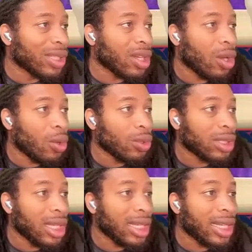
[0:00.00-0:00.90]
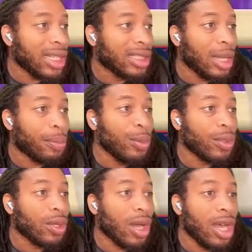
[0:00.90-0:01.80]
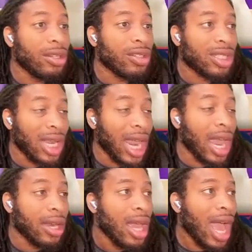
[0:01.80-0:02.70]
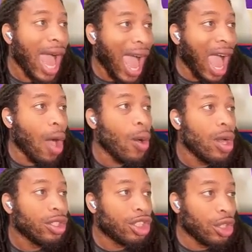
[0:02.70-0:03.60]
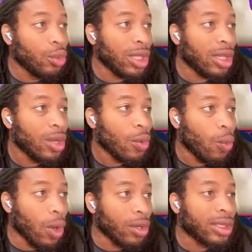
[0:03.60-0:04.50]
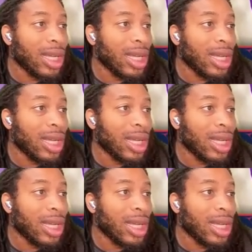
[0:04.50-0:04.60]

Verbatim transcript: the whole thing is that people don't understand how shooting works.